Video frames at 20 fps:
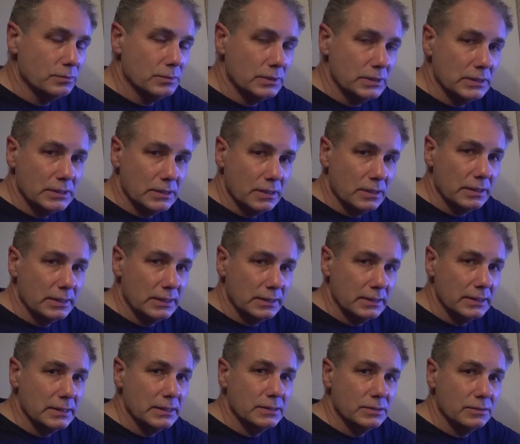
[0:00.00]

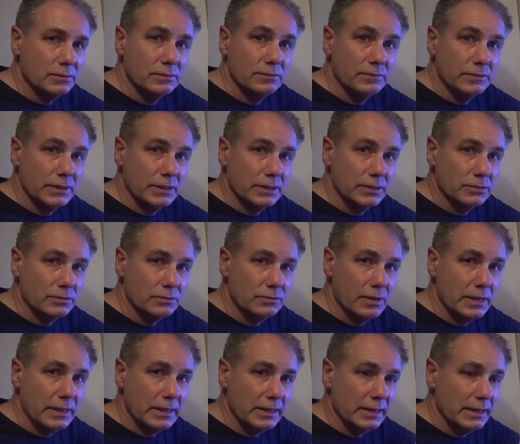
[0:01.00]
designing these sort of things
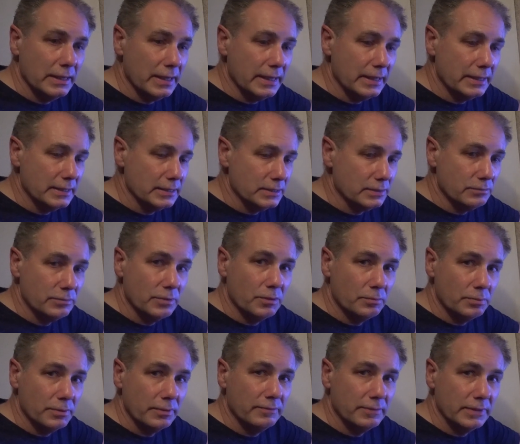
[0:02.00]
already, and it's a real
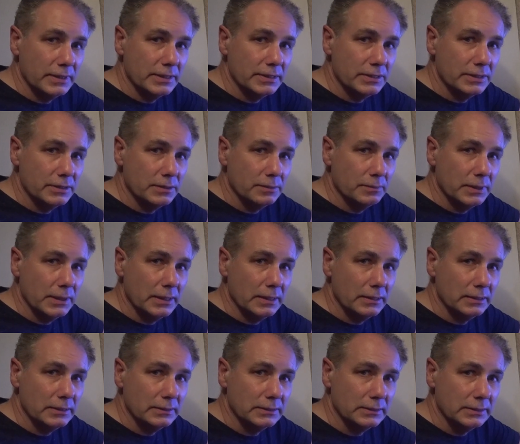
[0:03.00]
privilege to be
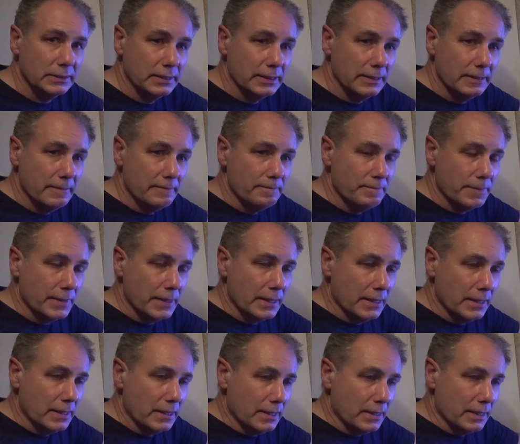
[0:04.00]
asked.
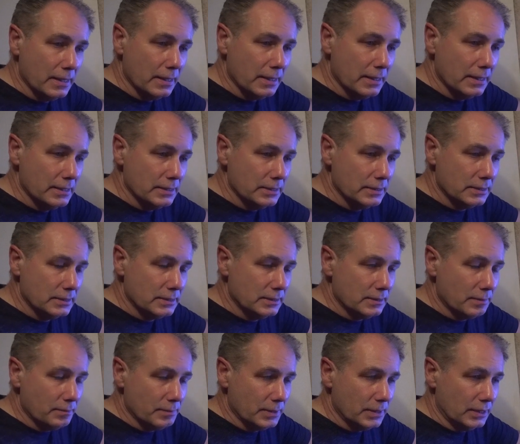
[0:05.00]
It's
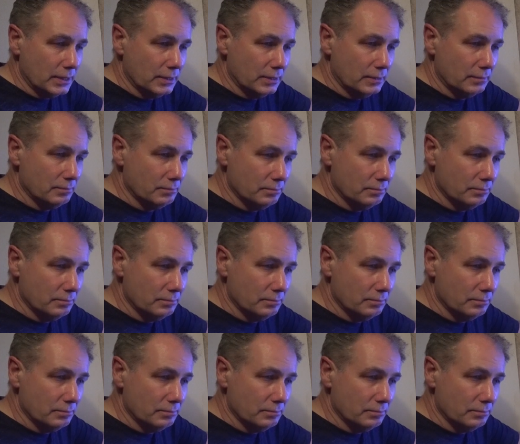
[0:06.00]
something